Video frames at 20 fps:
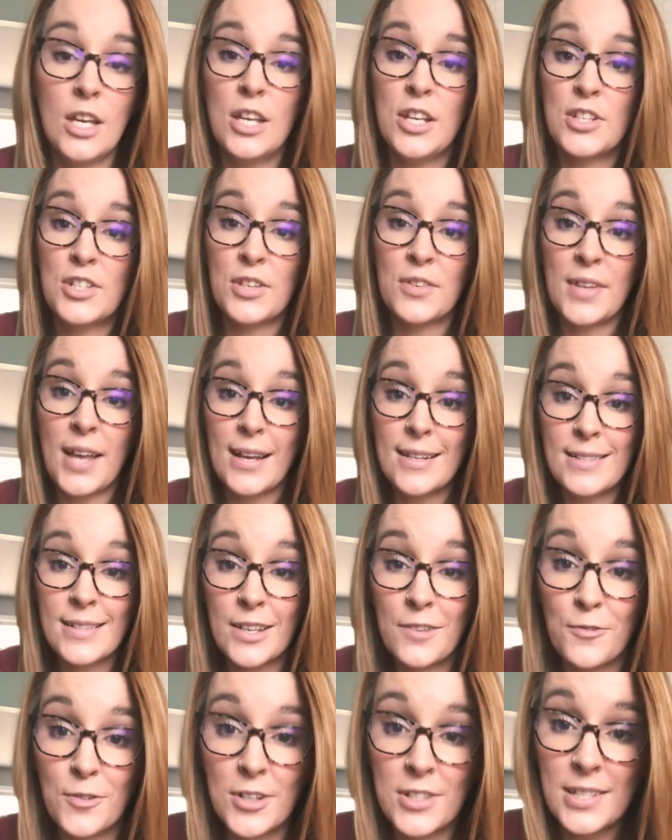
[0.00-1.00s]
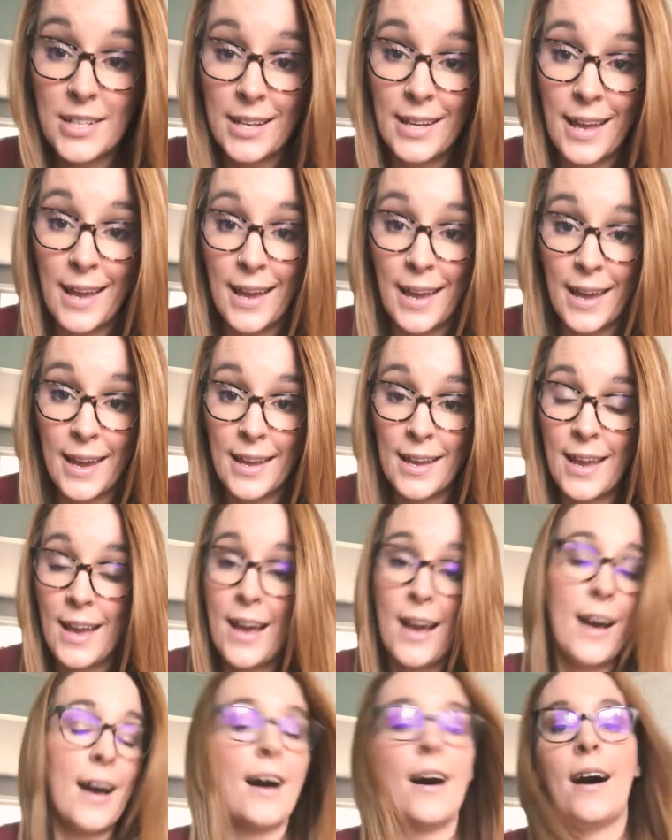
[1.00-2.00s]
So that's it for today.
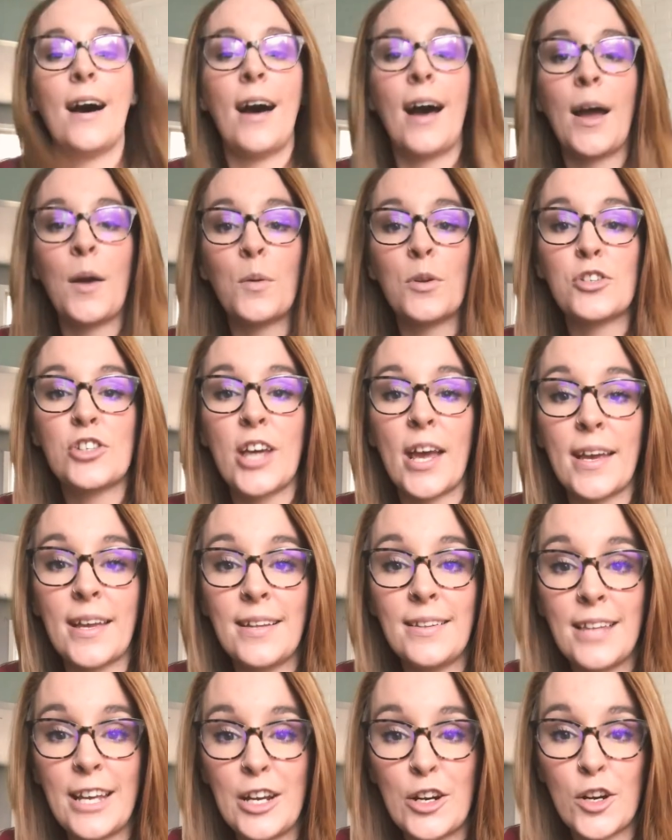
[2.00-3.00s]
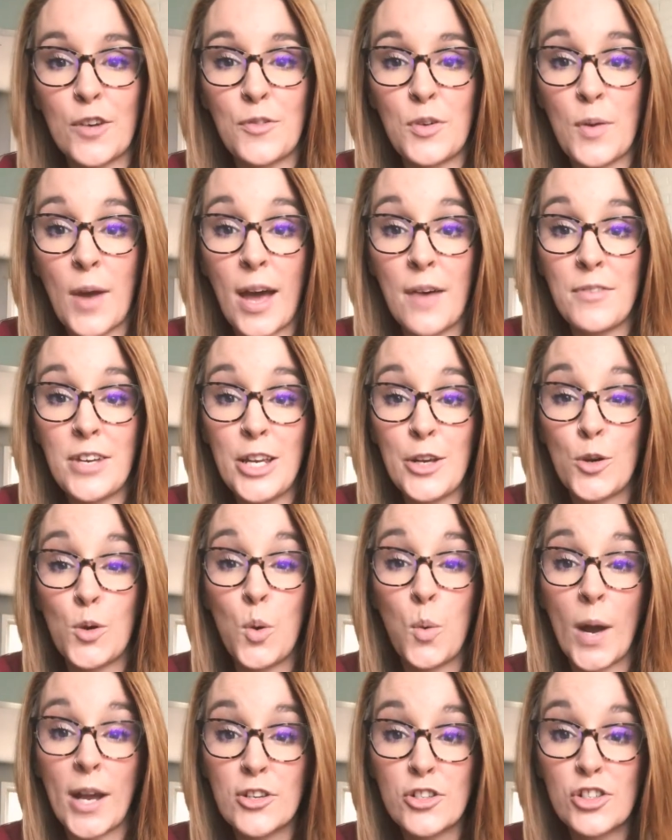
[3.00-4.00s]
I will check in later. If you have any
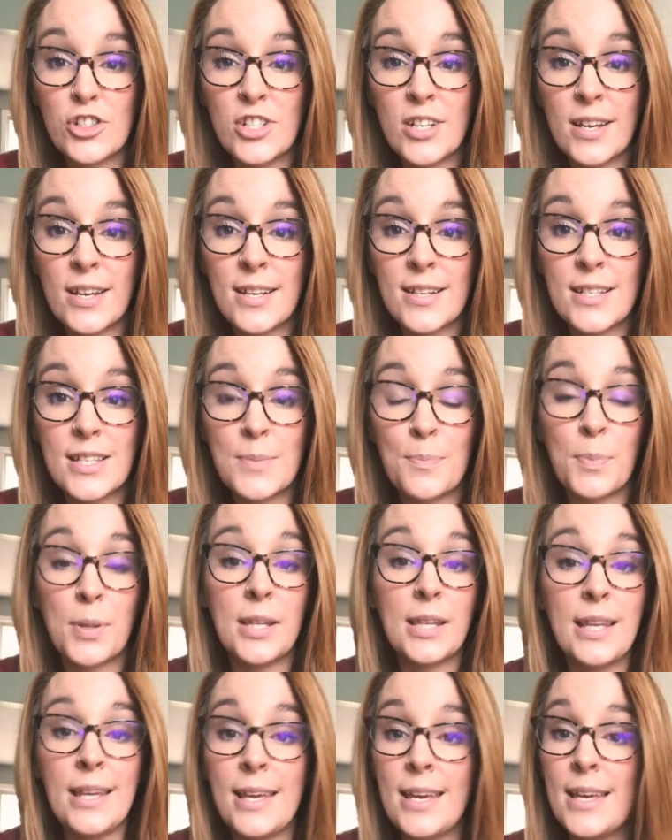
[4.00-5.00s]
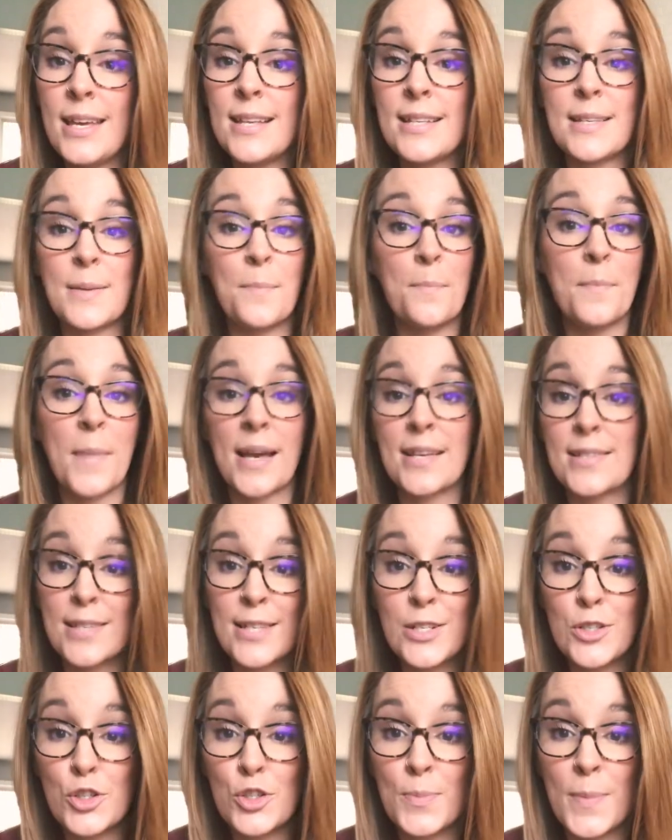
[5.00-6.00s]
questions, please
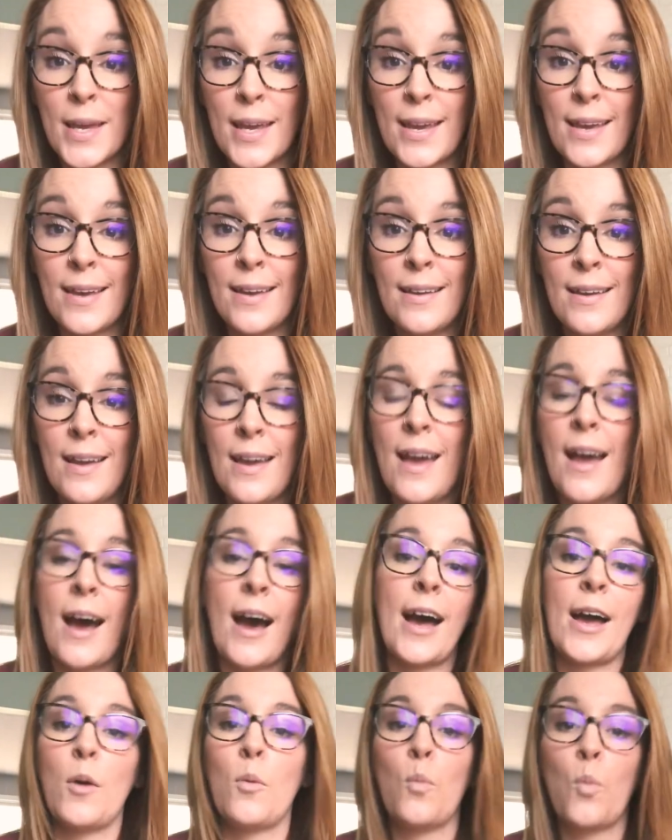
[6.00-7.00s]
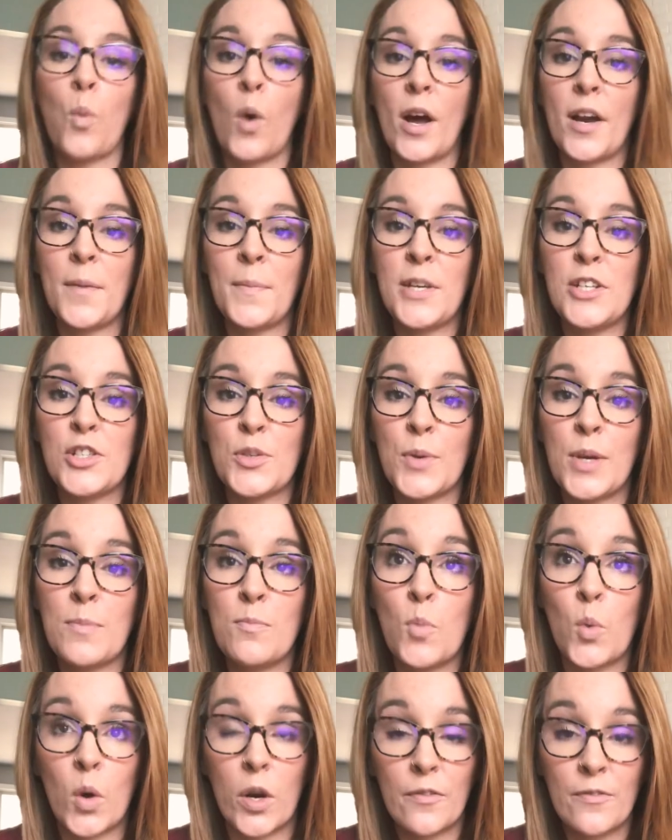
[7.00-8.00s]
message me. I want to be
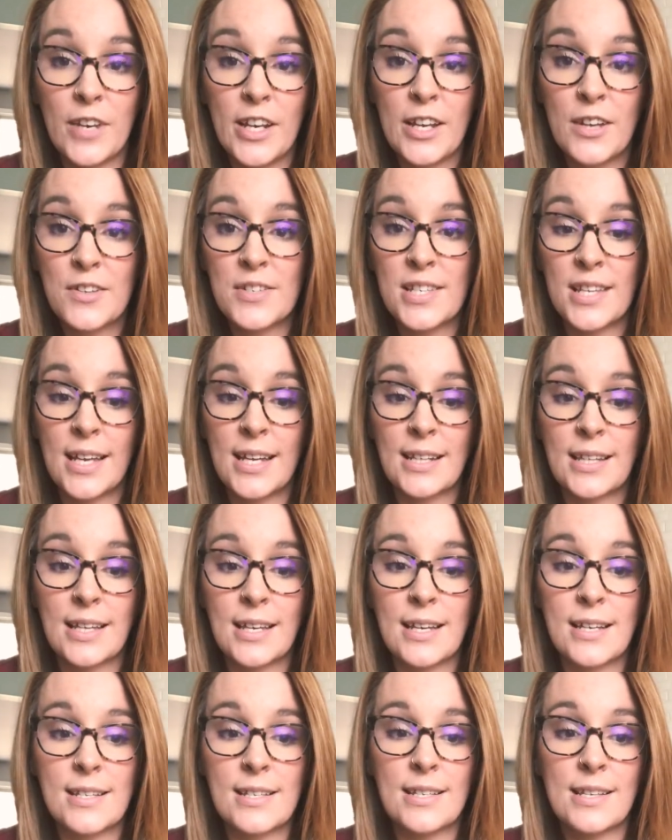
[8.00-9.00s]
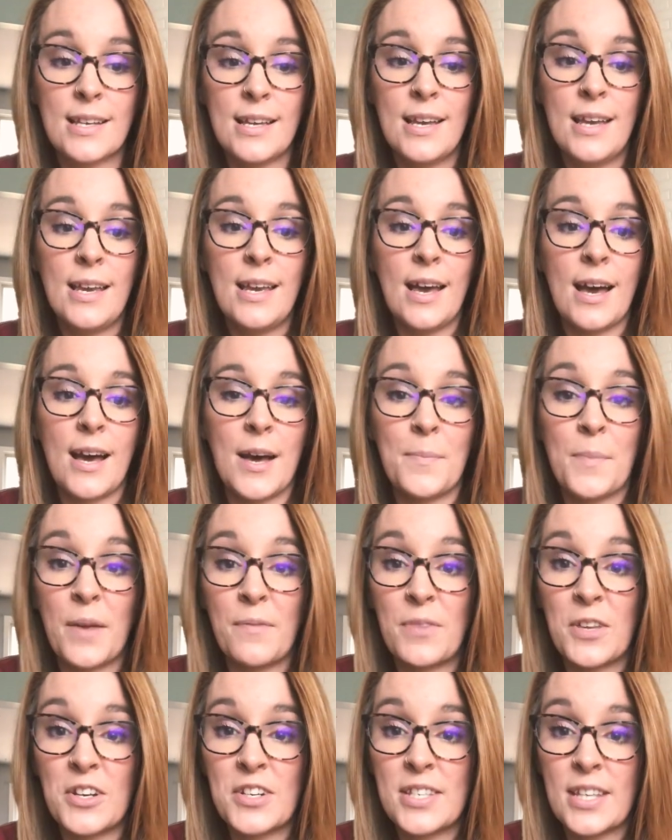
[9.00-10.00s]
doing more videos like this.
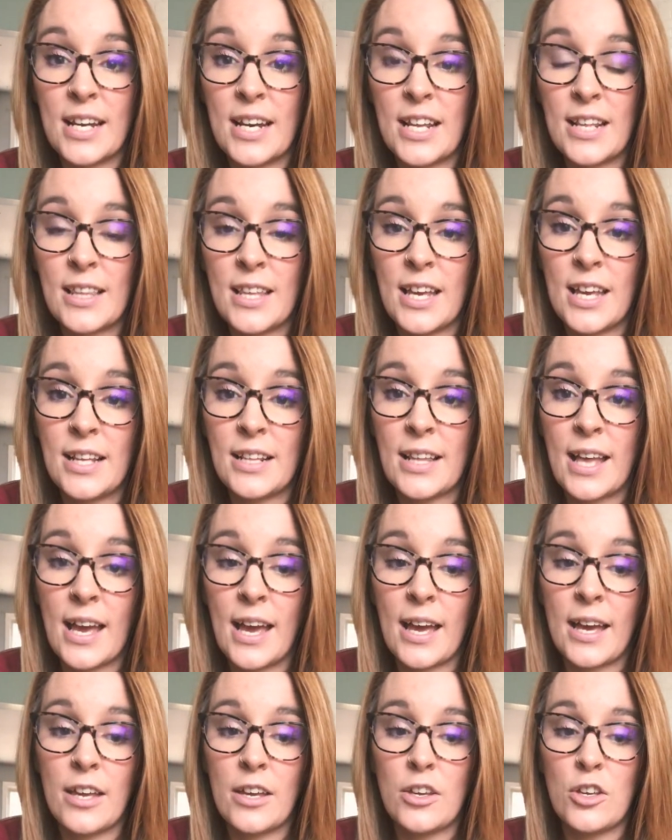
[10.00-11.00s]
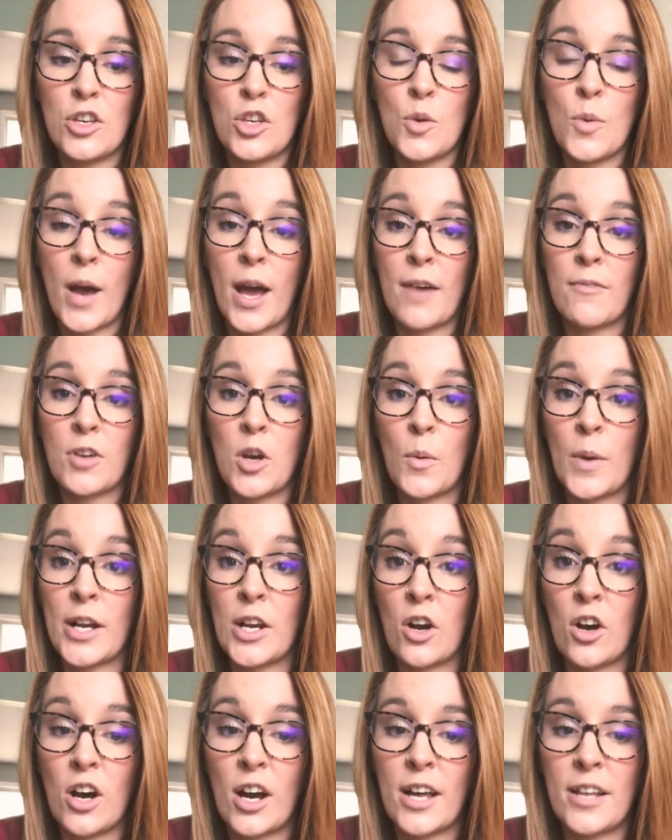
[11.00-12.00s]
If there's anything that you have
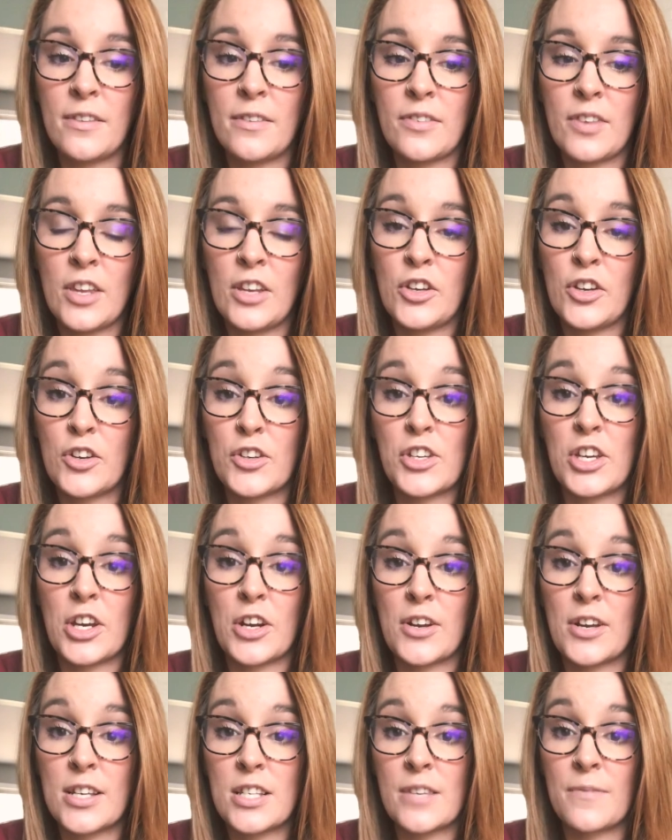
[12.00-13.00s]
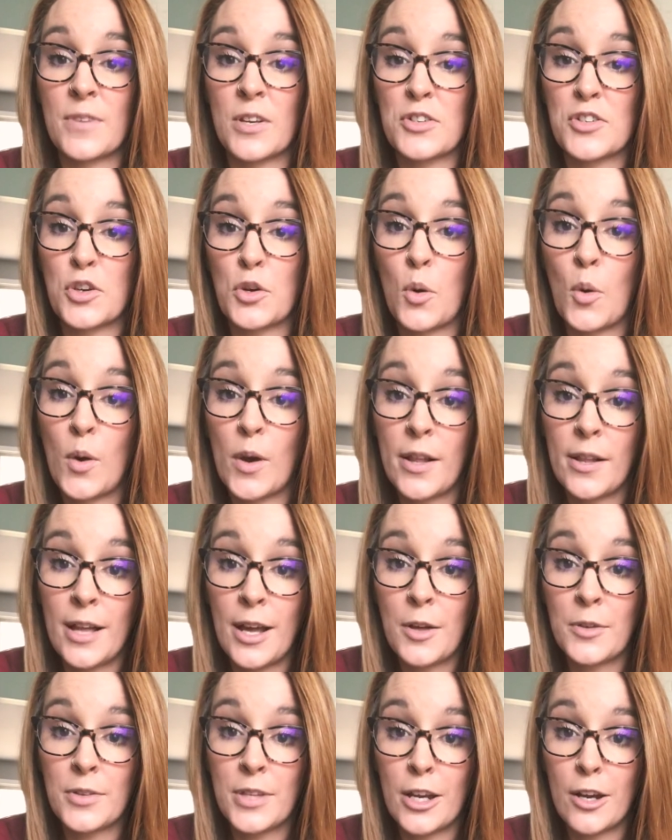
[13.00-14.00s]
going on and you're curious if there's an oil
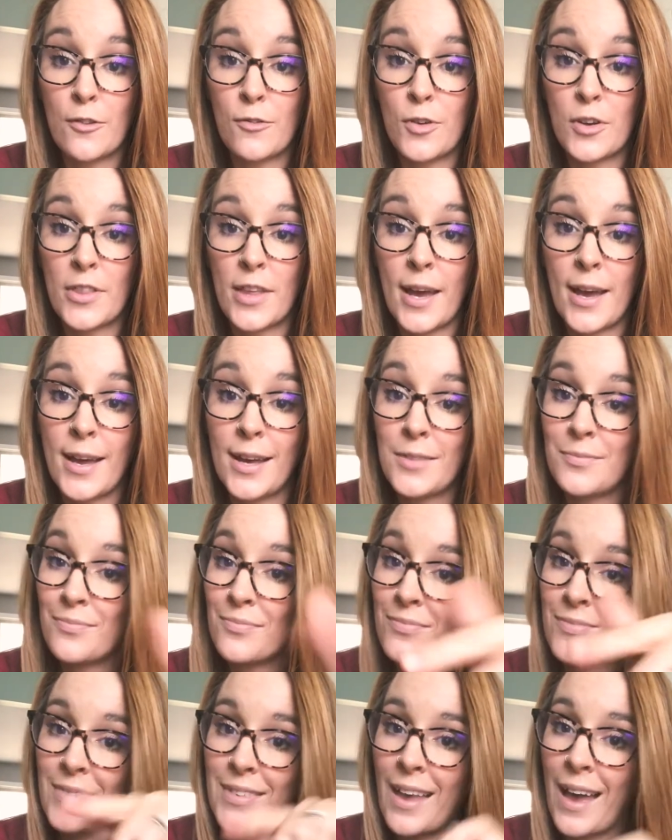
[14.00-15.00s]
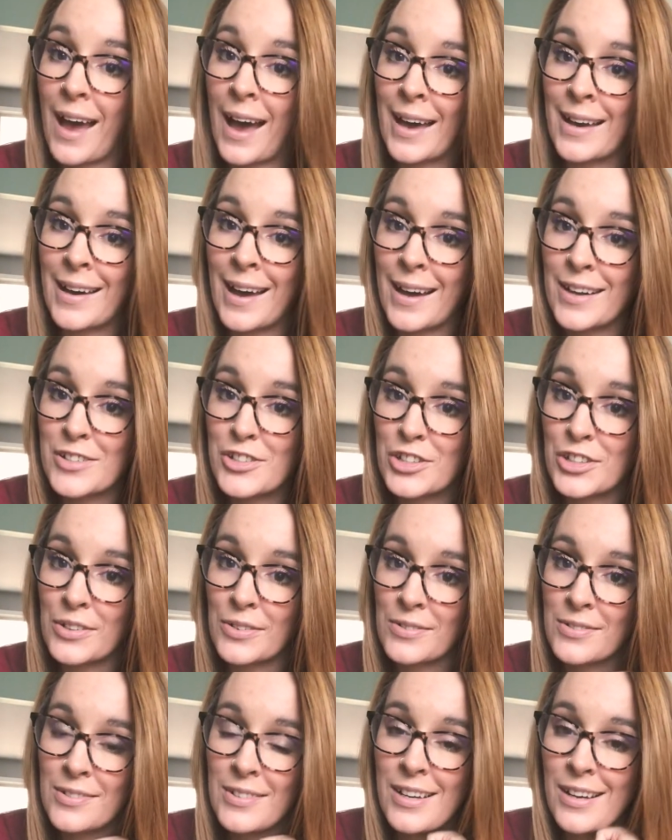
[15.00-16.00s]
out there for that, I got
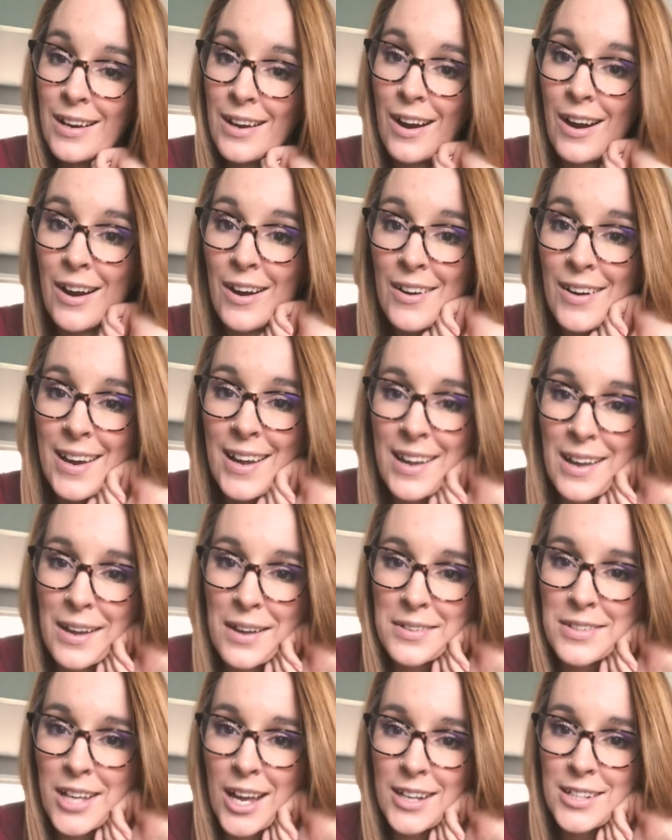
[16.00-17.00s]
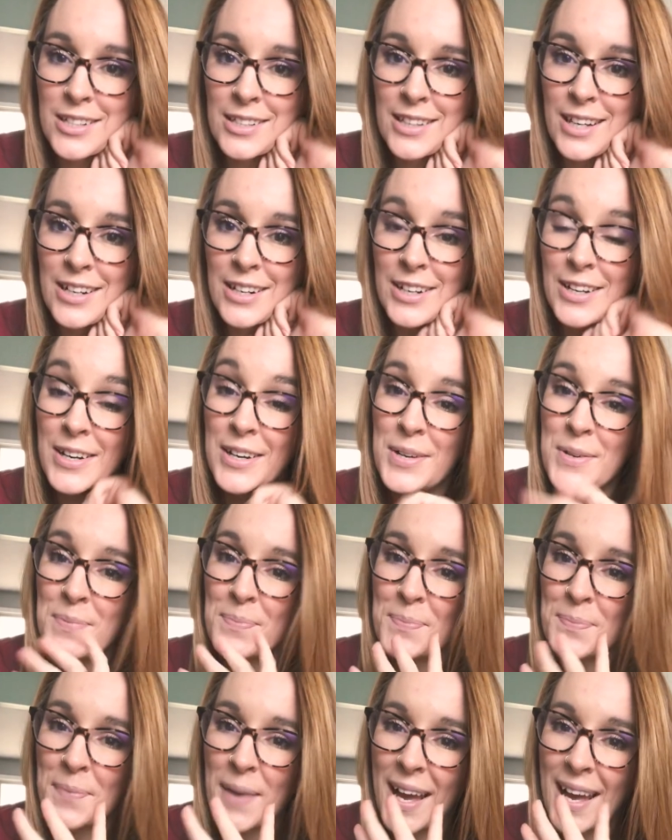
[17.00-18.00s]
you. All right, I'll talk to you later.
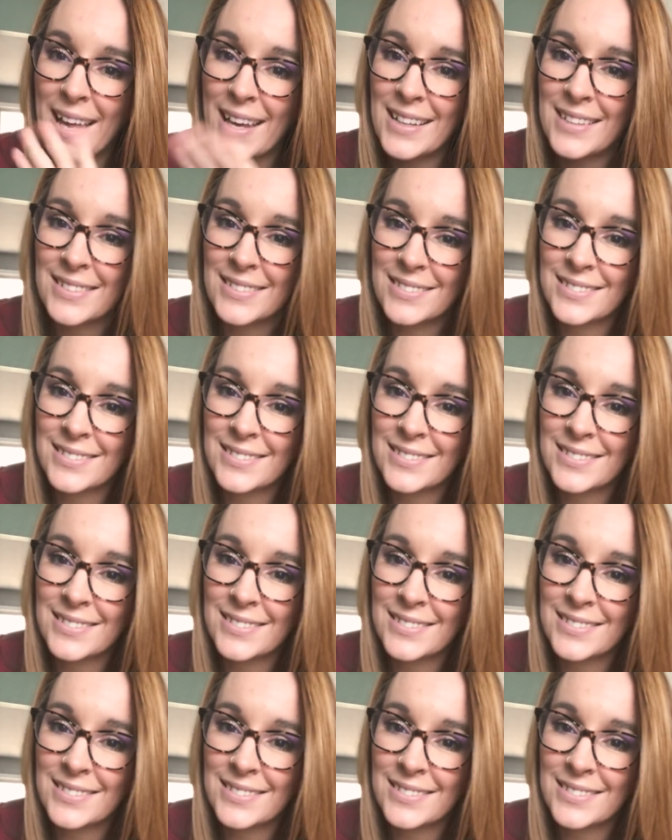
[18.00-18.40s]
Bye.